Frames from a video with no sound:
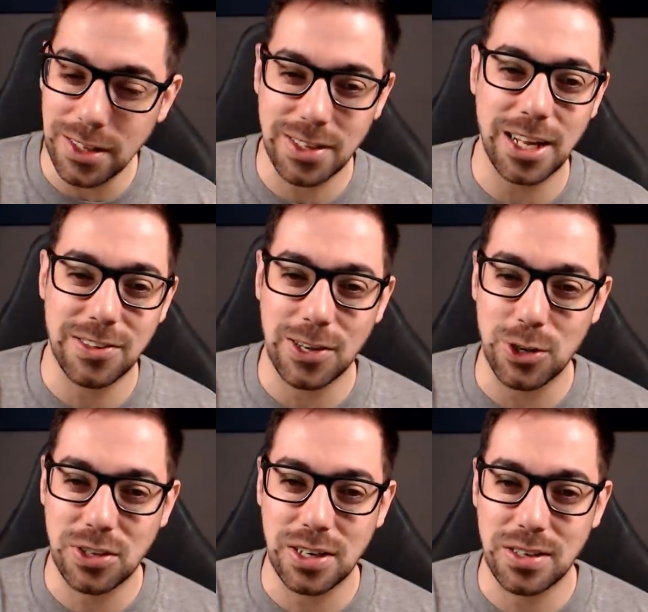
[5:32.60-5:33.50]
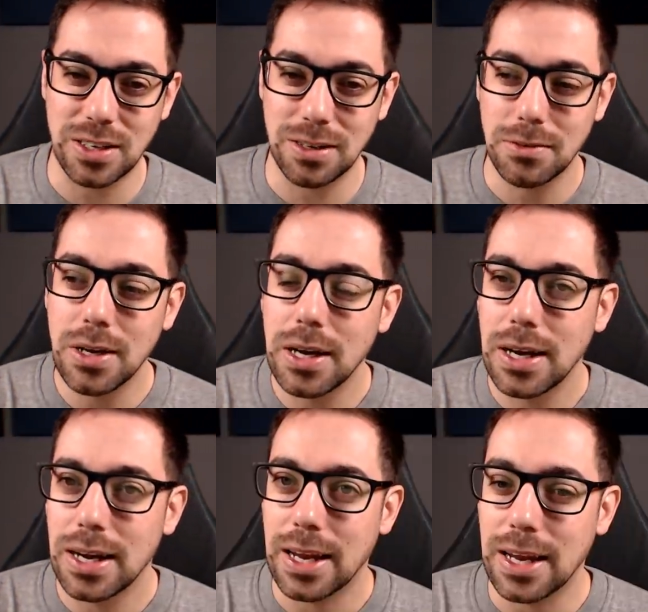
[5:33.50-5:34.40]
Inside Star Citizen
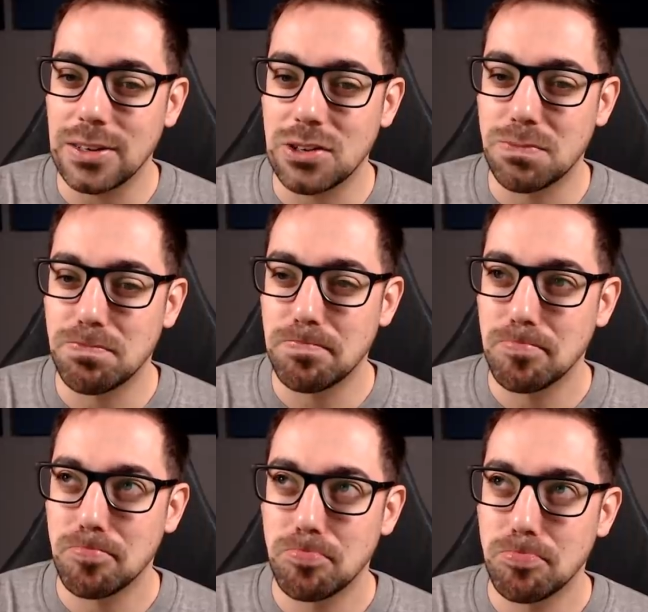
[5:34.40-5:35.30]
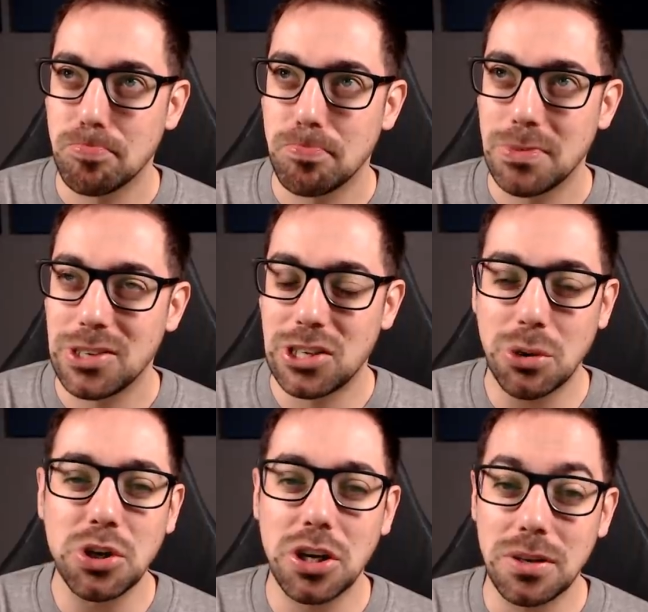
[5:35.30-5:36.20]
is
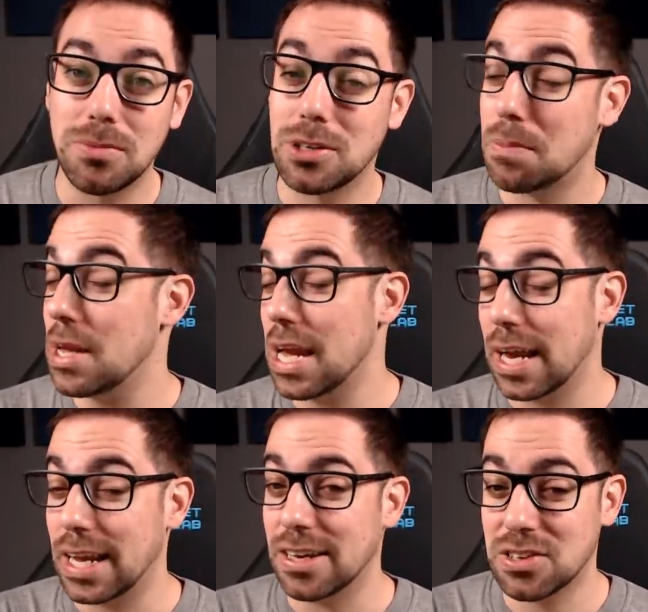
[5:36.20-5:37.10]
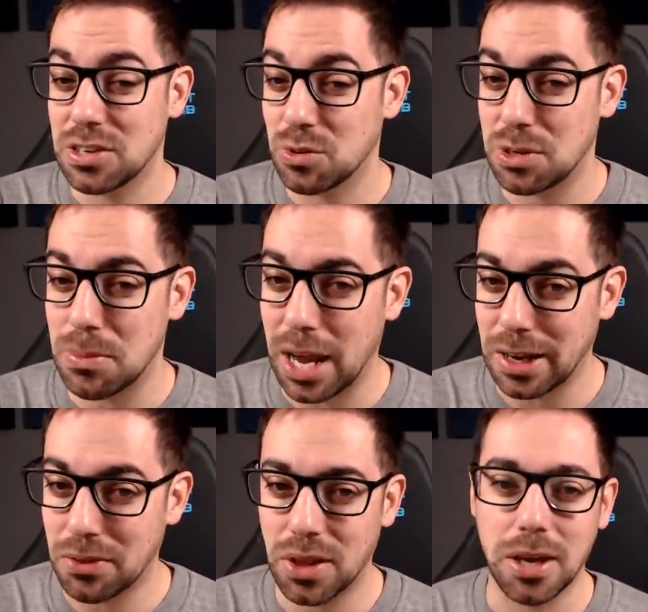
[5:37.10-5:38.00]
so good to me, I guess, because it was a
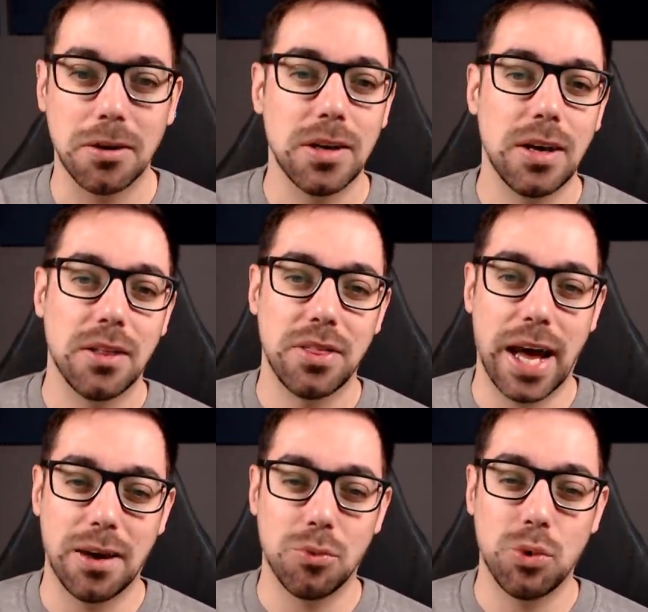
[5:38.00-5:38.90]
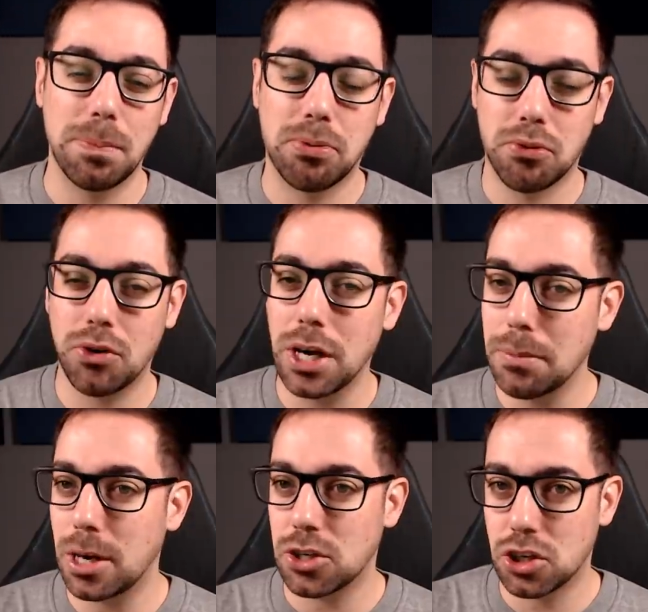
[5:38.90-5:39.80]
mining thing that we pretty
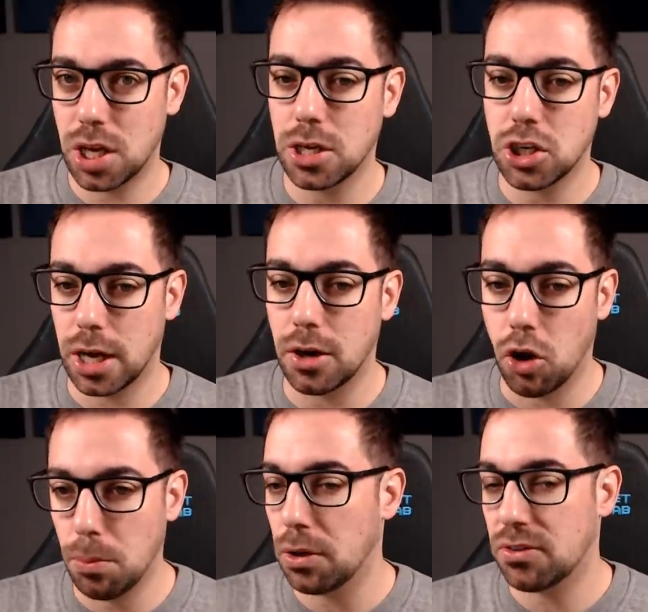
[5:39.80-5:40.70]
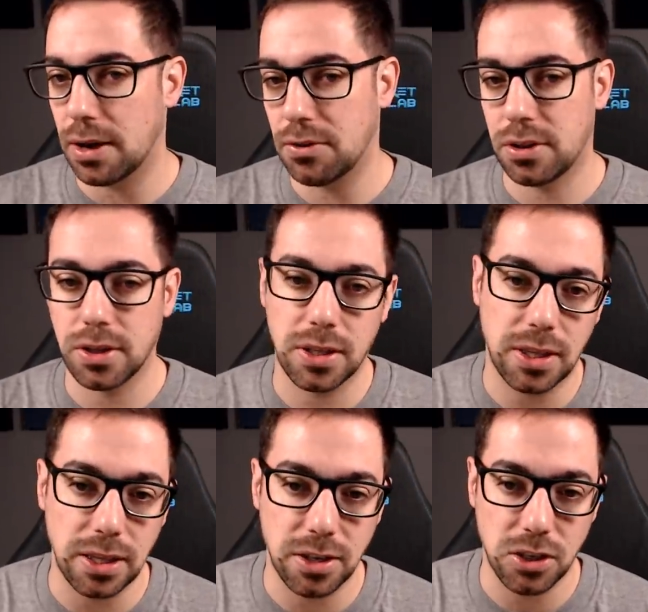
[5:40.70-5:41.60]
much touch on almost everything that
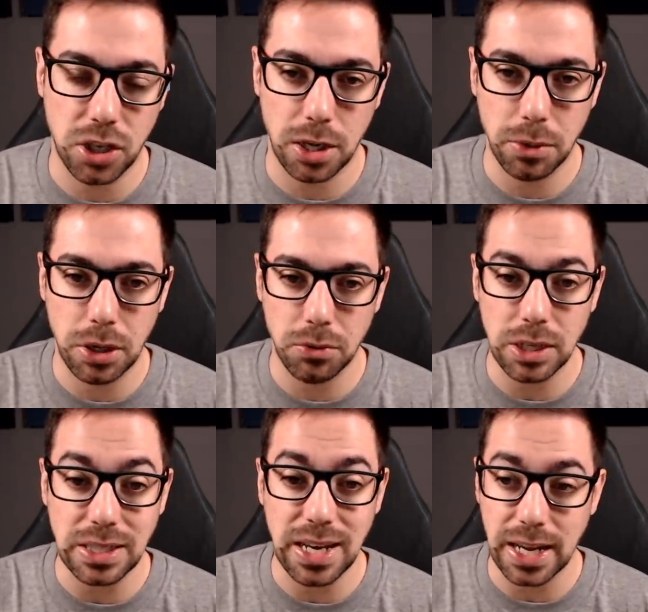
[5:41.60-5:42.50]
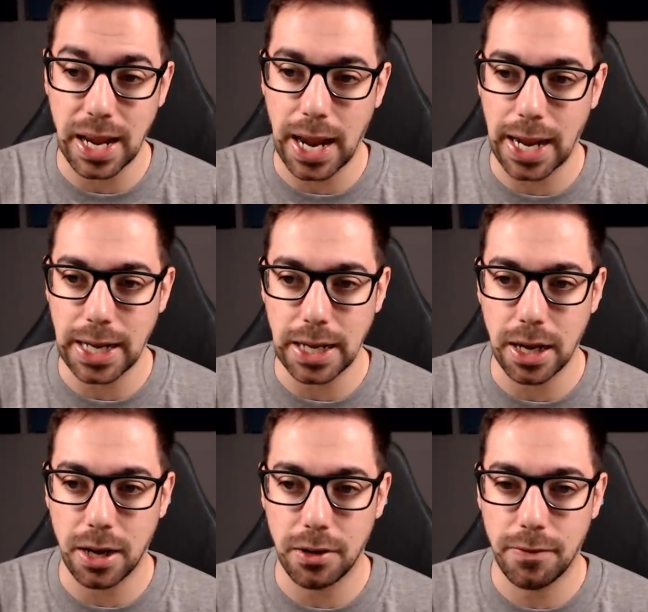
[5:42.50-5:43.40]
they touched on, and we don't really take
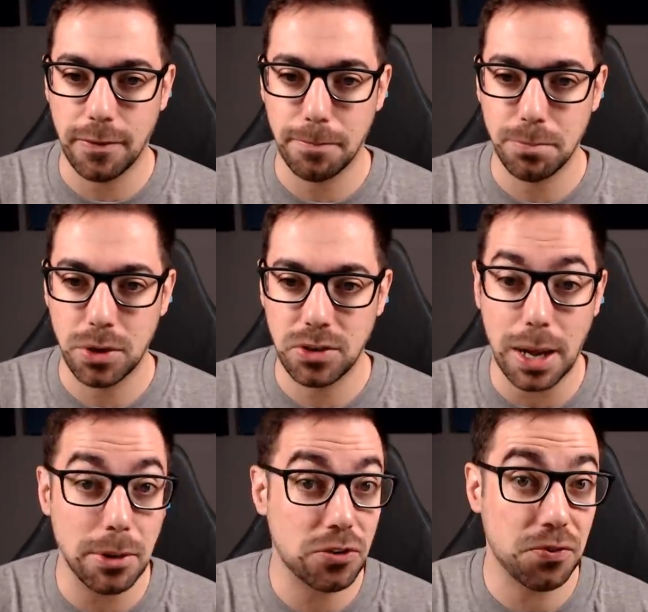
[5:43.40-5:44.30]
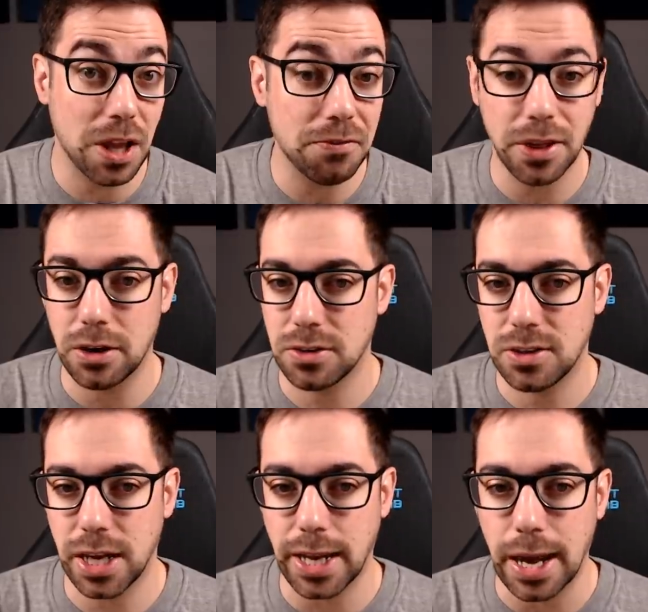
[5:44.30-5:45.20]
any of. There's not much fluff there to
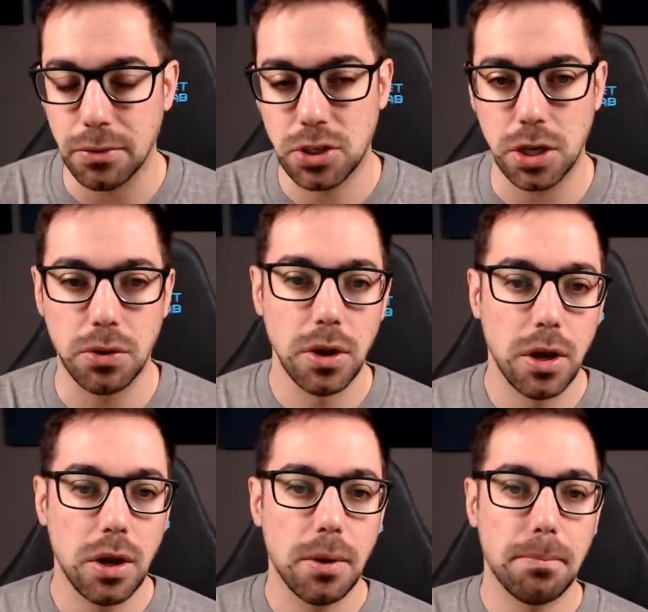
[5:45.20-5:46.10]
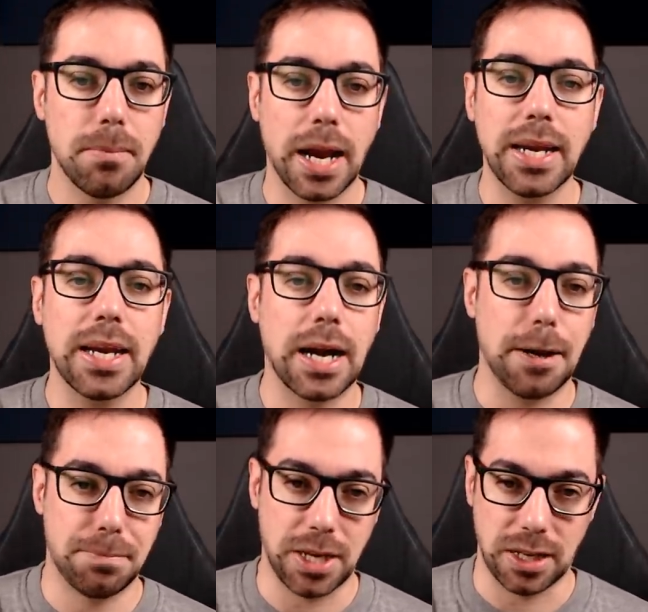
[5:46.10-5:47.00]
take out. So, mining
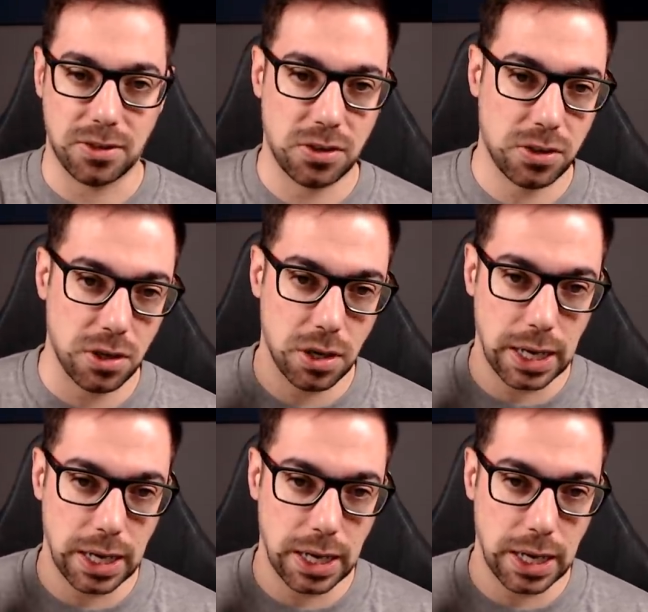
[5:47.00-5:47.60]
updates.